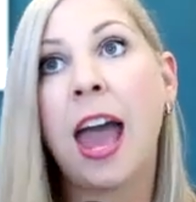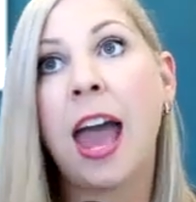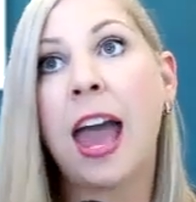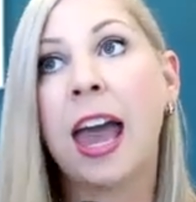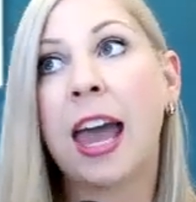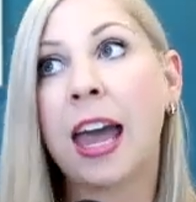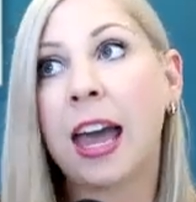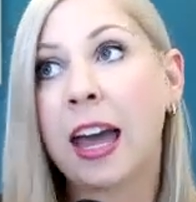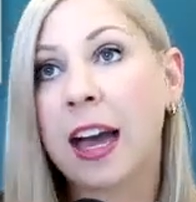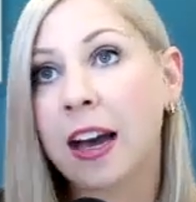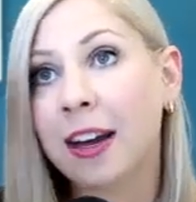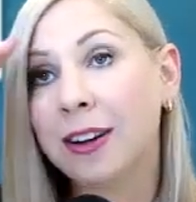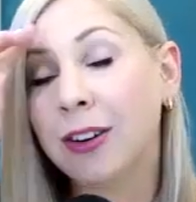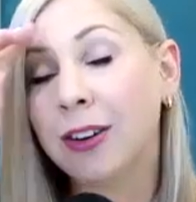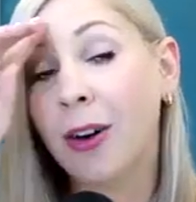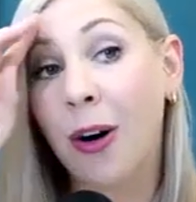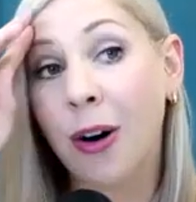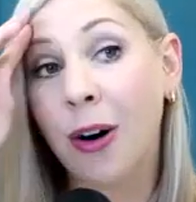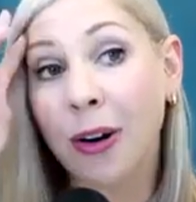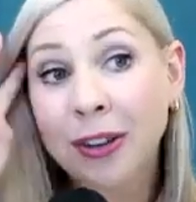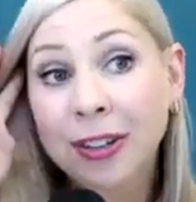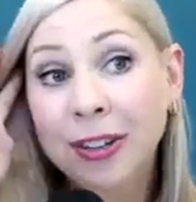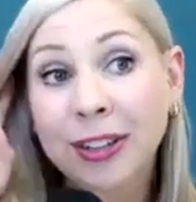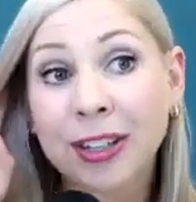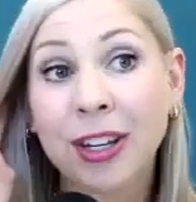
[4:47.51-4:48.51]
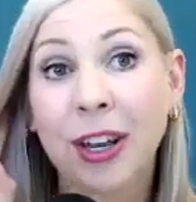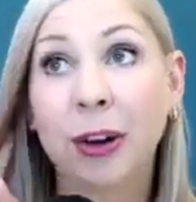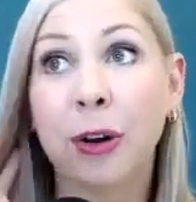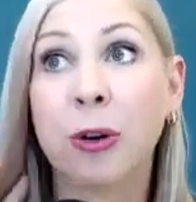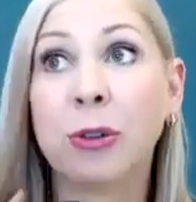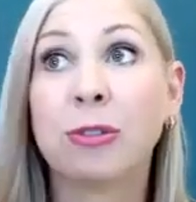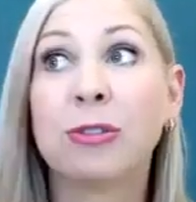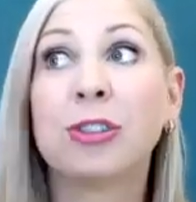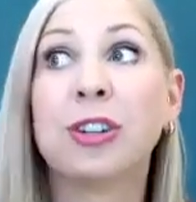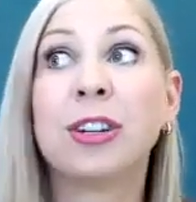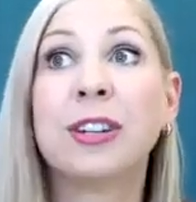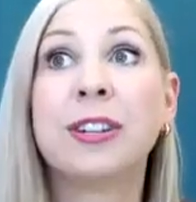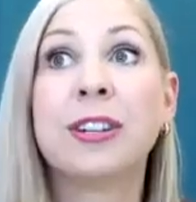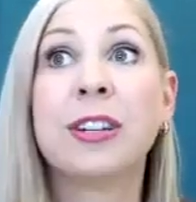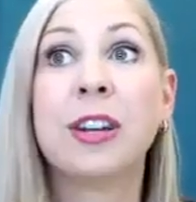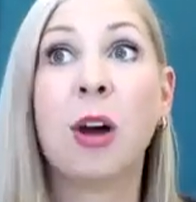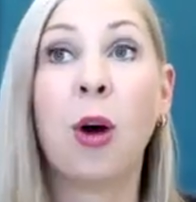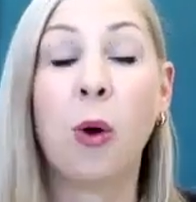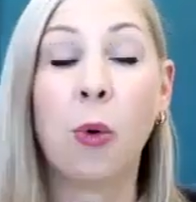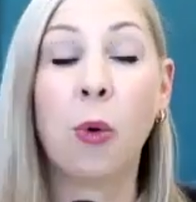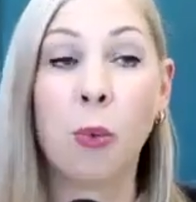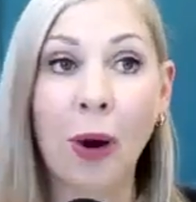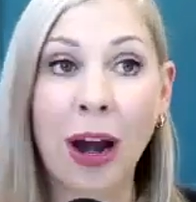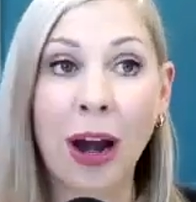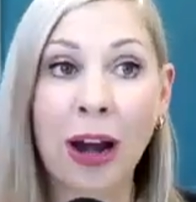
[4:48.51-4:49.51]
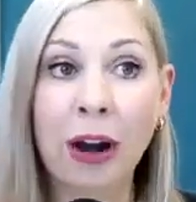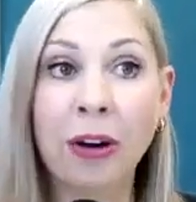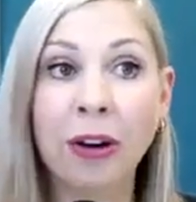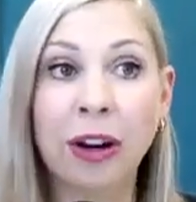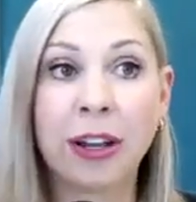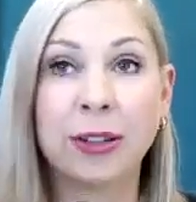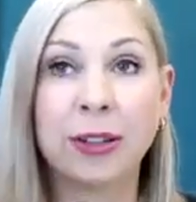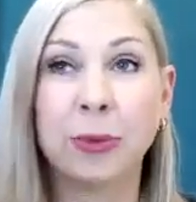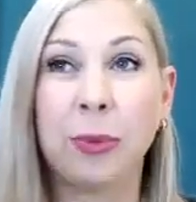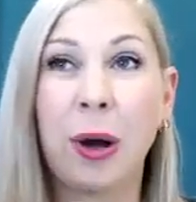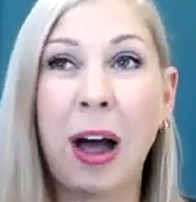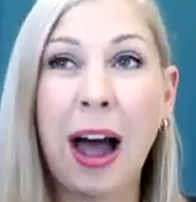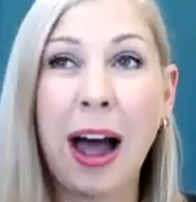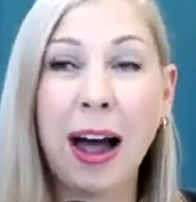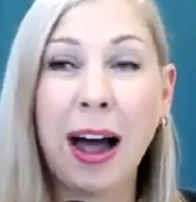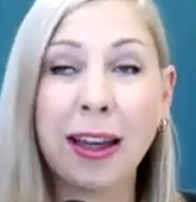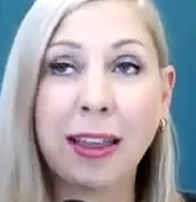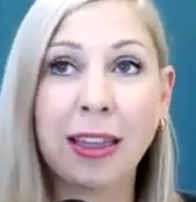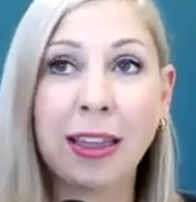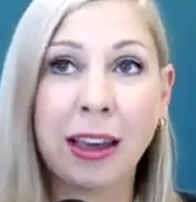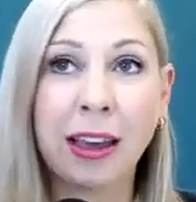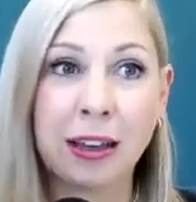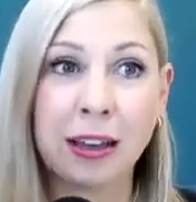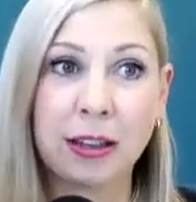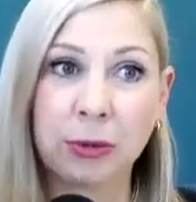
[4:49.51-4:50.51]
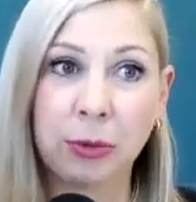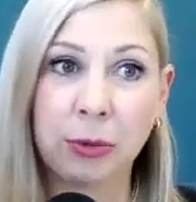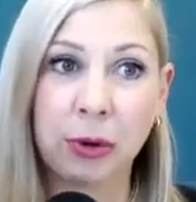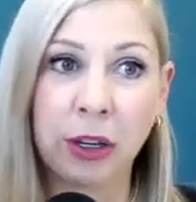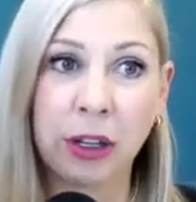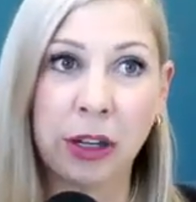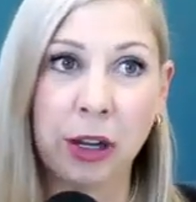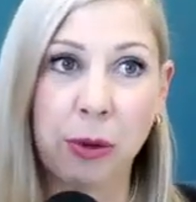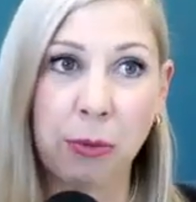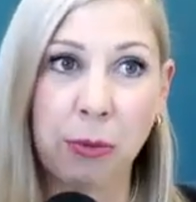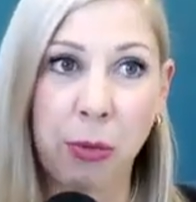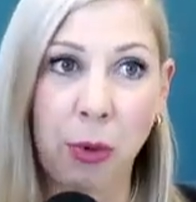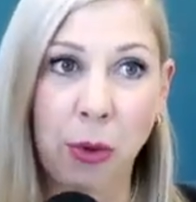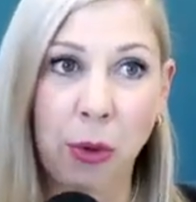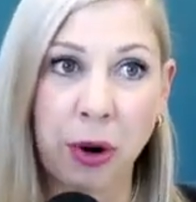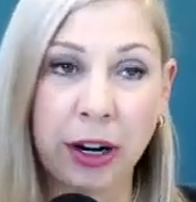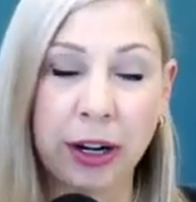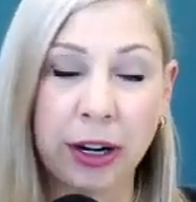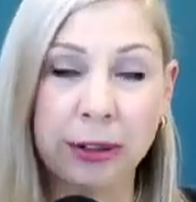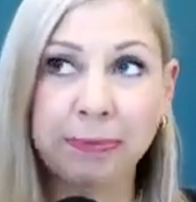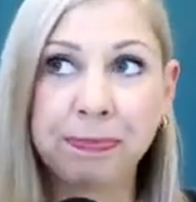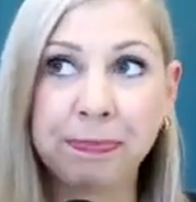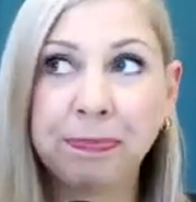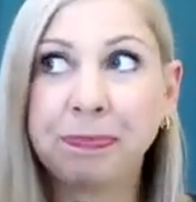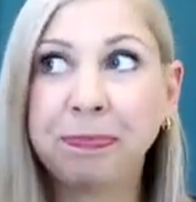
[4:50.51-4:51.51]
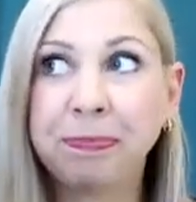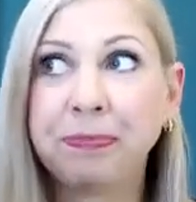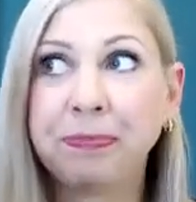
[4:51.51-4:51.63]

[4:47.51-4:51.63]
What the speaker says: And also just awareness. What I think is really important